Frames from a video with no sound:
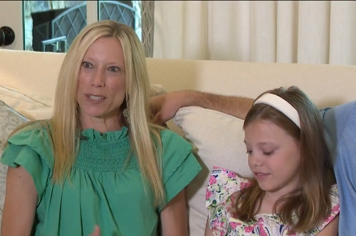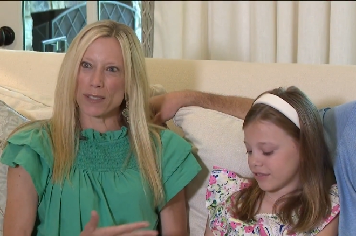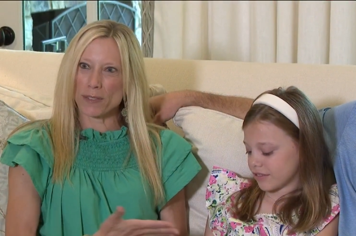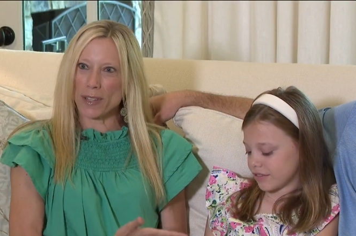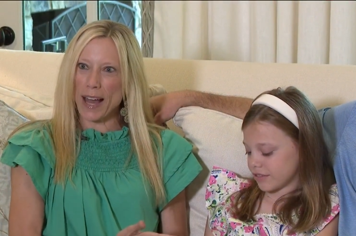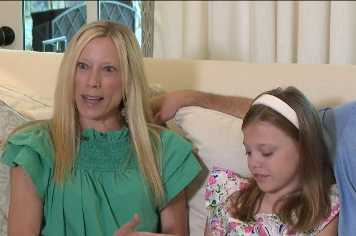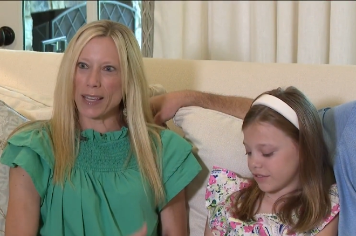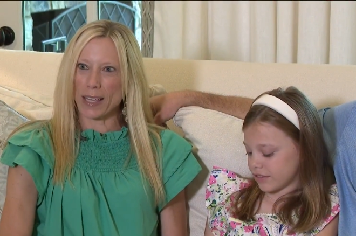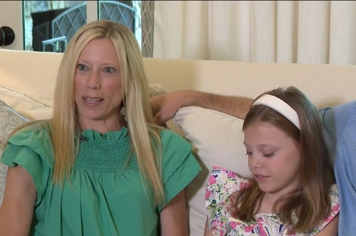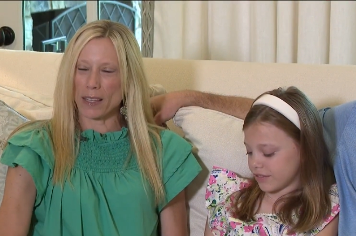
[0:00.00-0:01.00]
Speaker 1: is
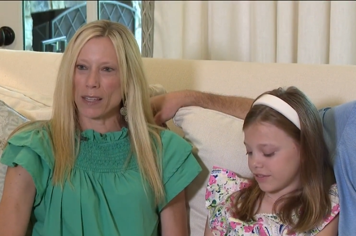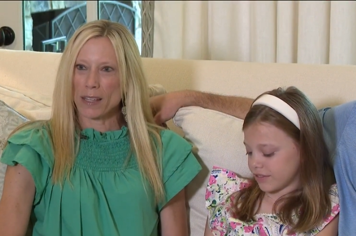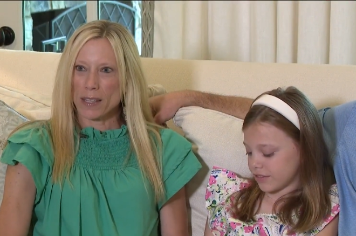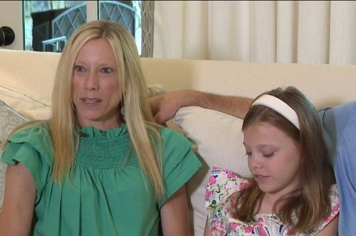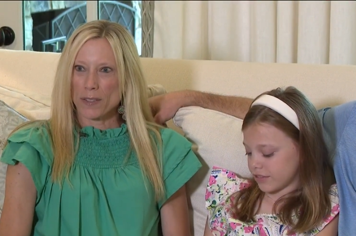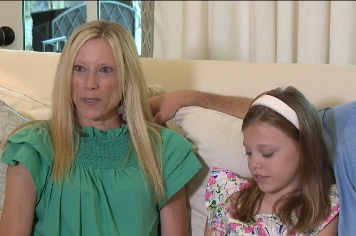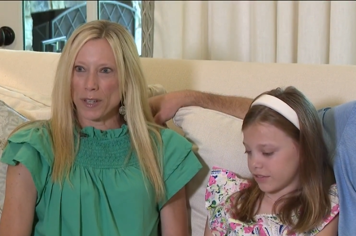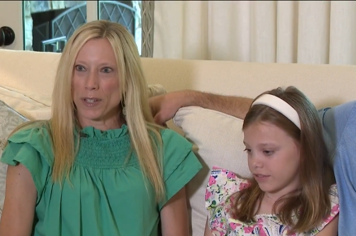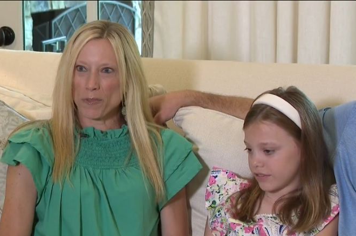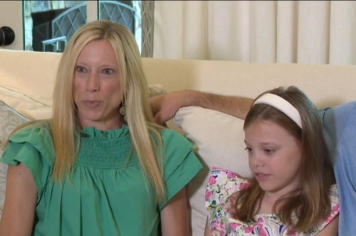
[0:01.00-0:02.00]
lacking
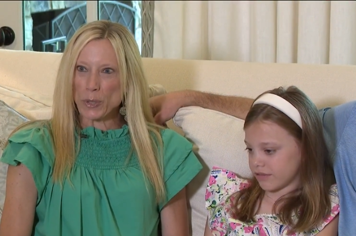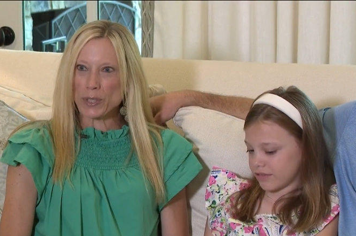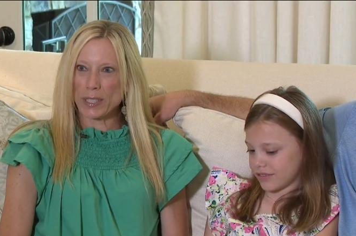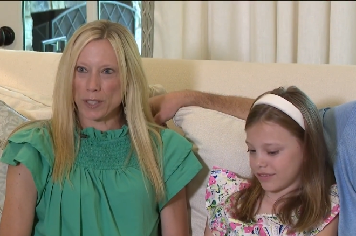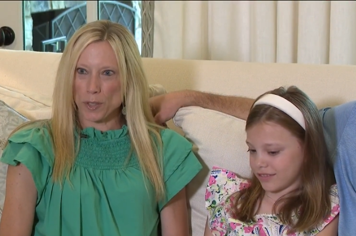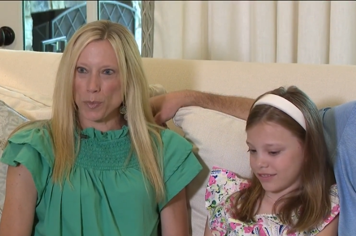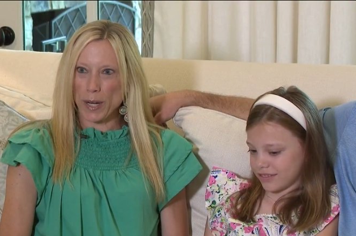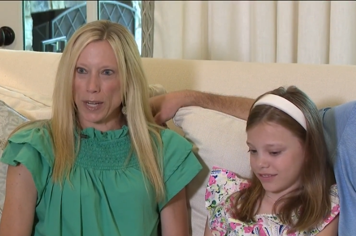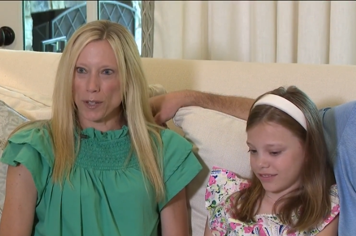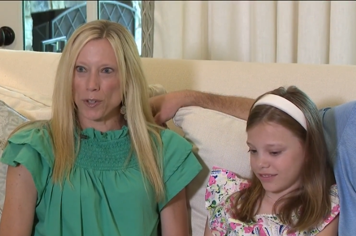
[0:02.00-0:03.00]
enough protein in her
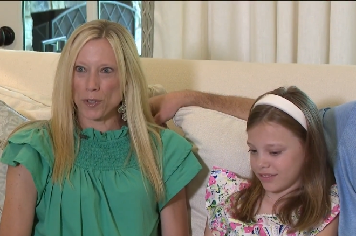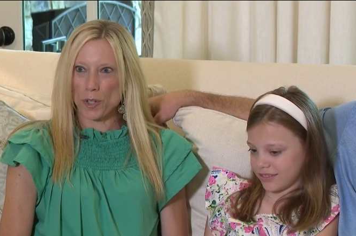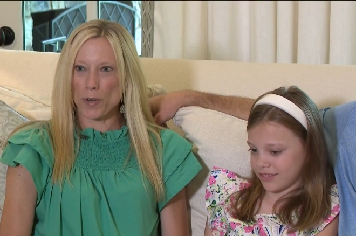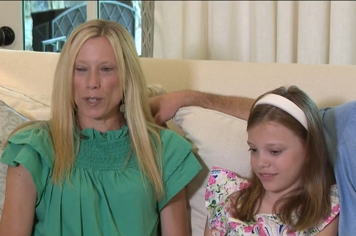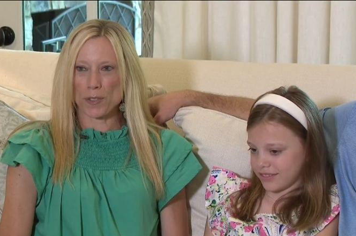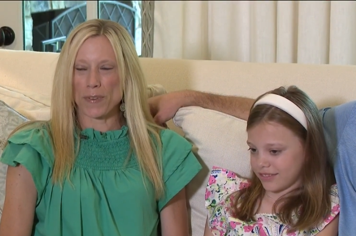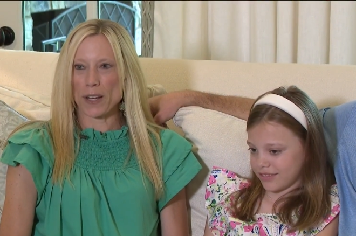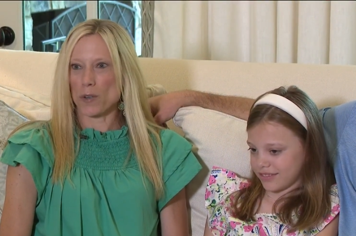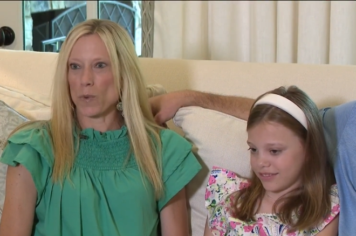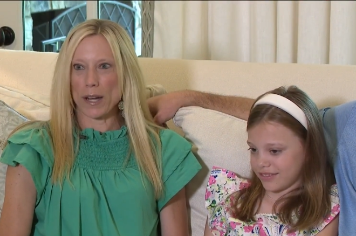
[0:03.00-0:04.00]
brain, her neurons fire
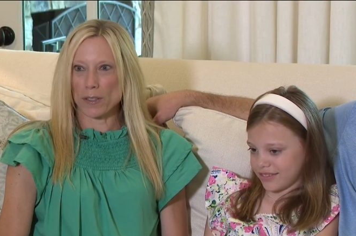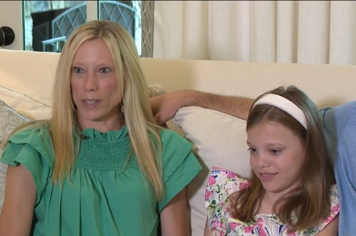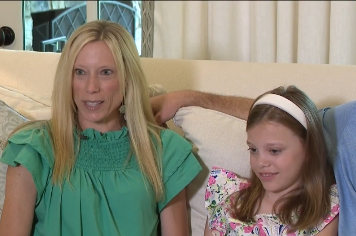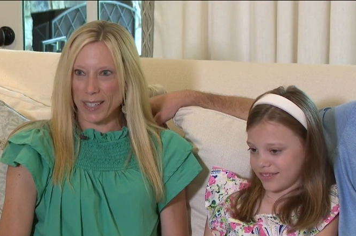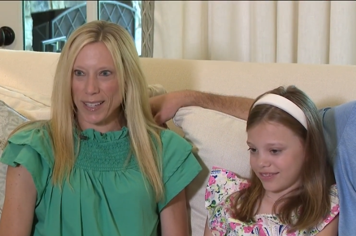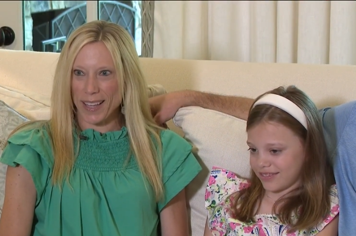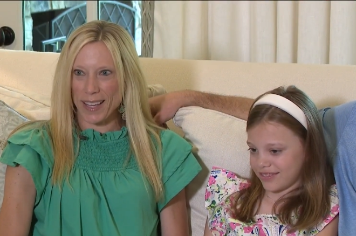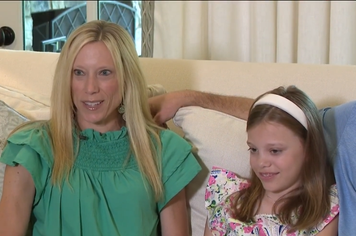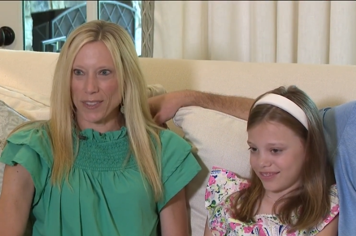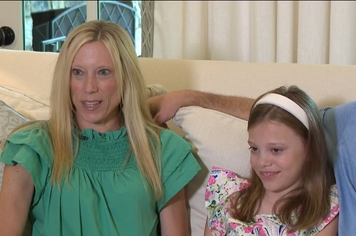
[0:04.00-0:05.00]
wildly
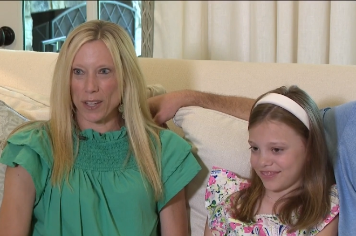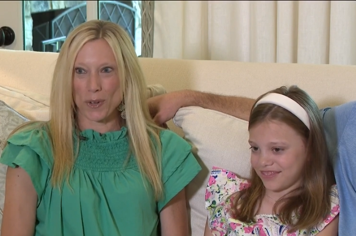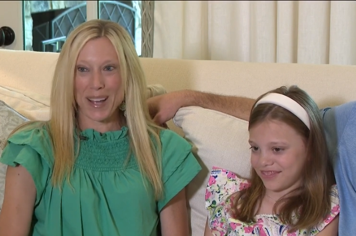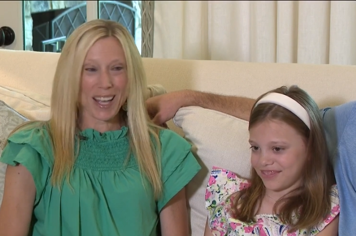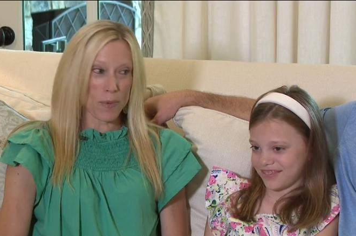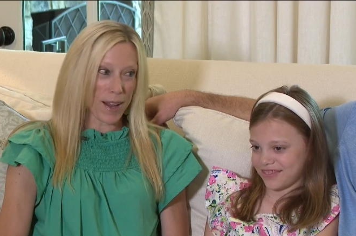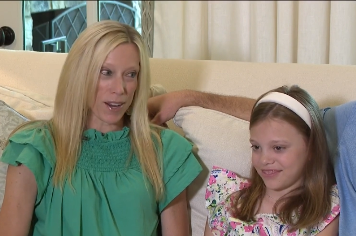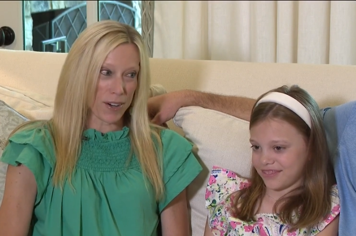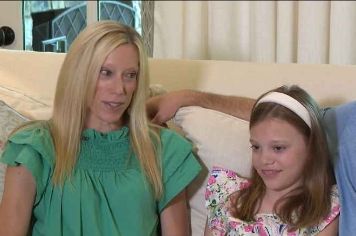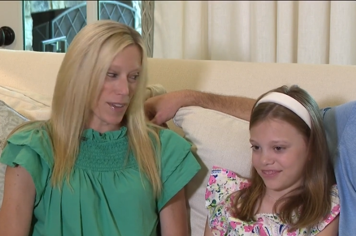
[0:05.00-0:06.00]
and they go haywire,
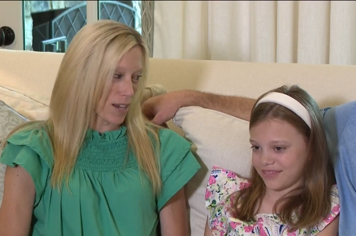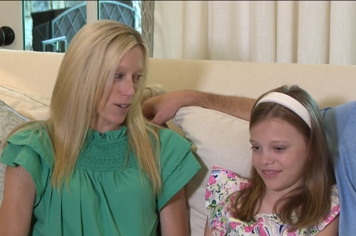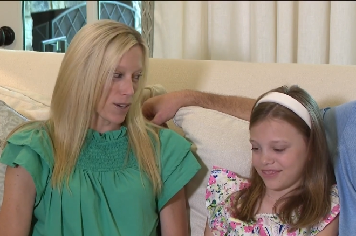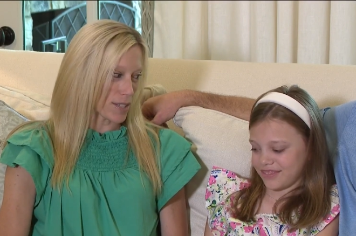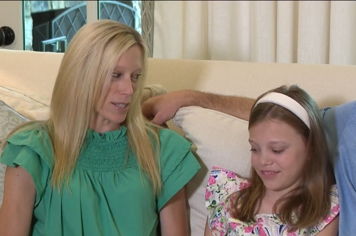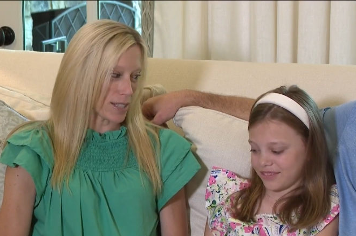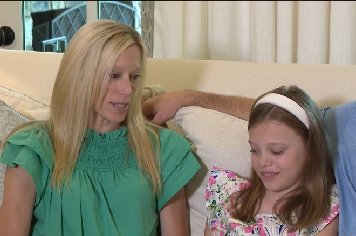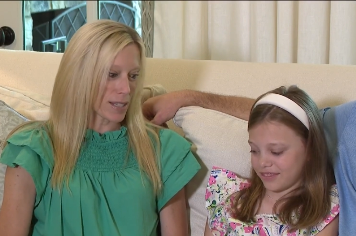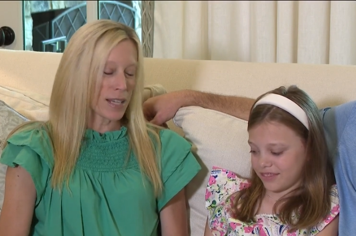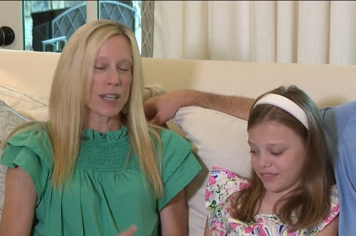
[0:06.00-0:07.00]
and that causes
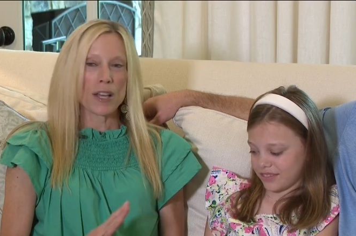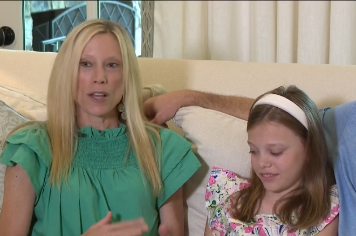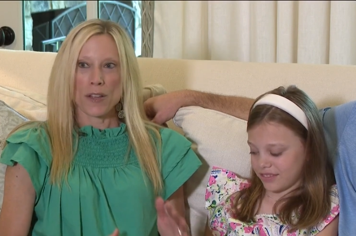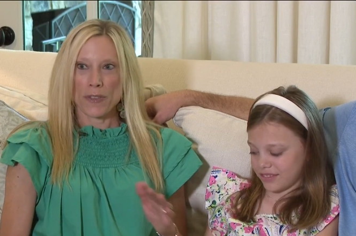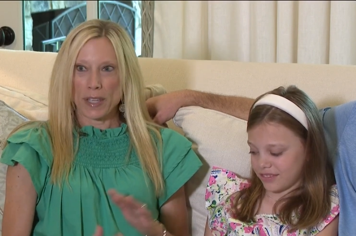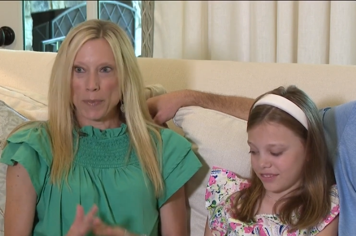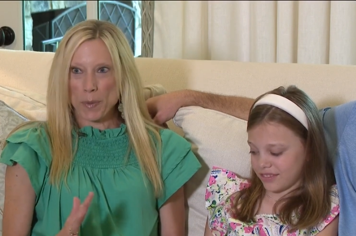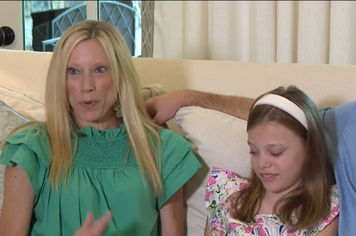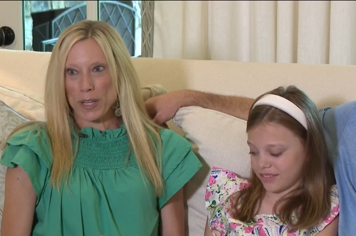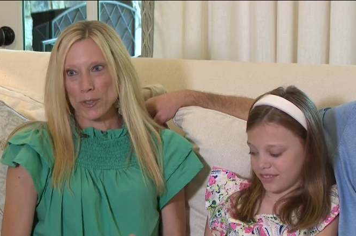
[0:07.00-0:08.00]
the
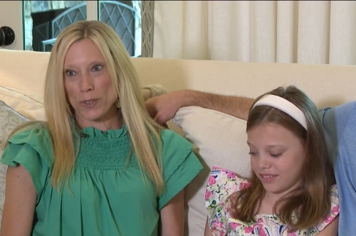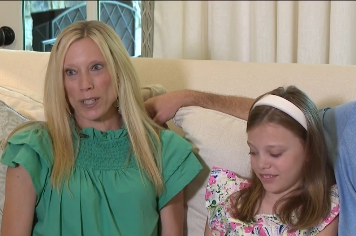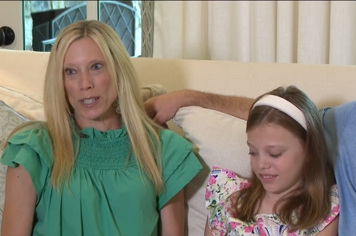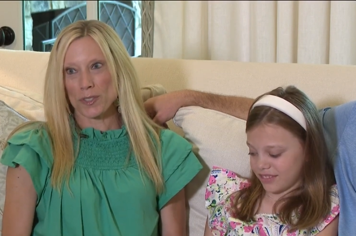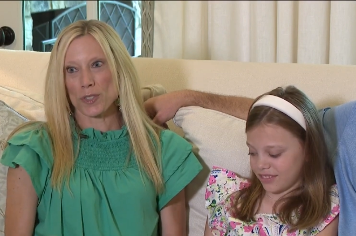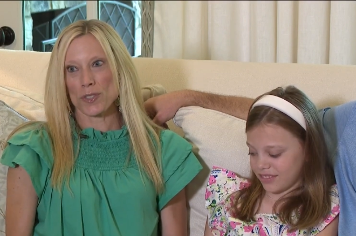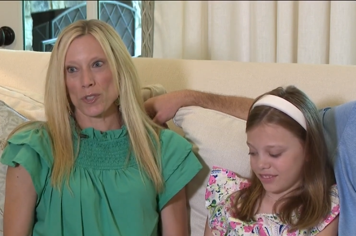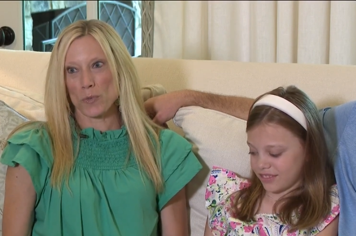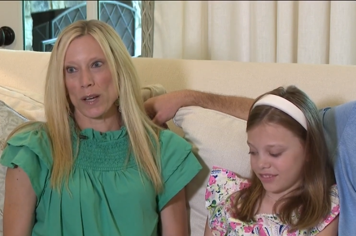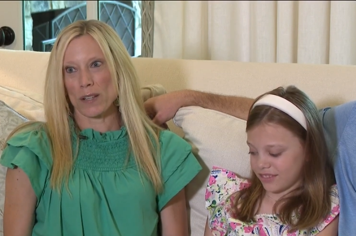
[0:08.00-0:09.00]
memory and learning issues, as
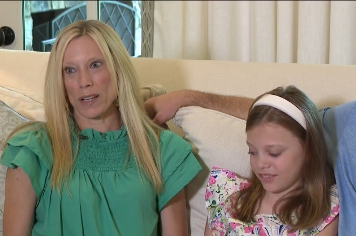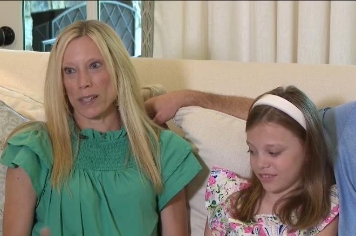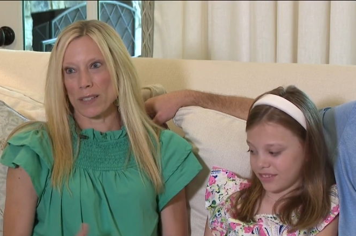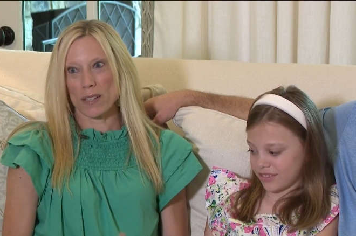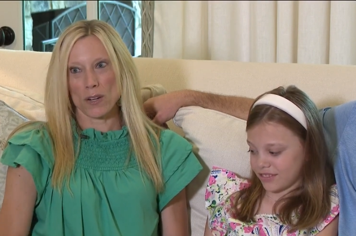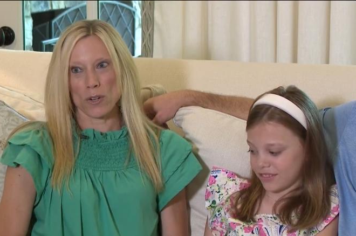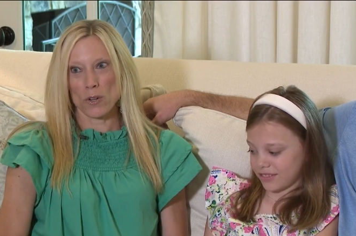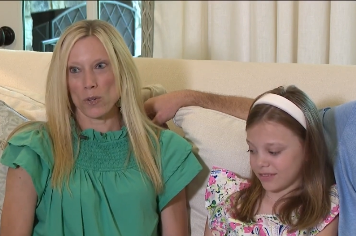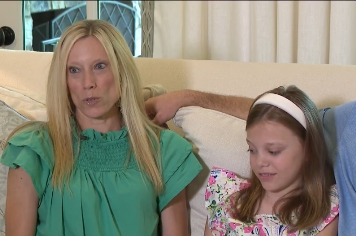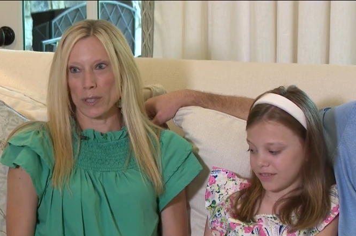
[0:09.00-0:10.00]
well as a
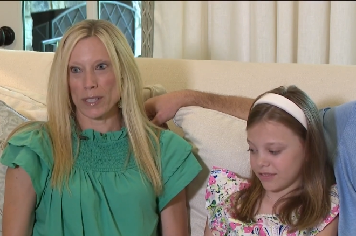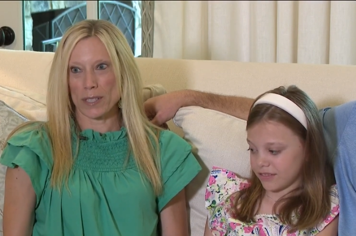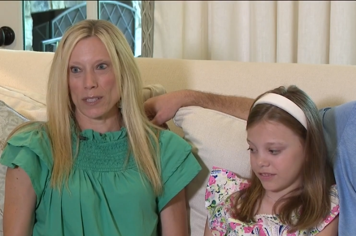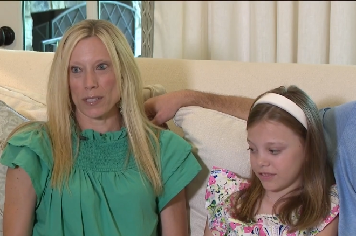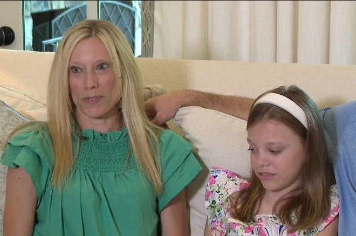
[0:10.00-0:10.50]
whole list of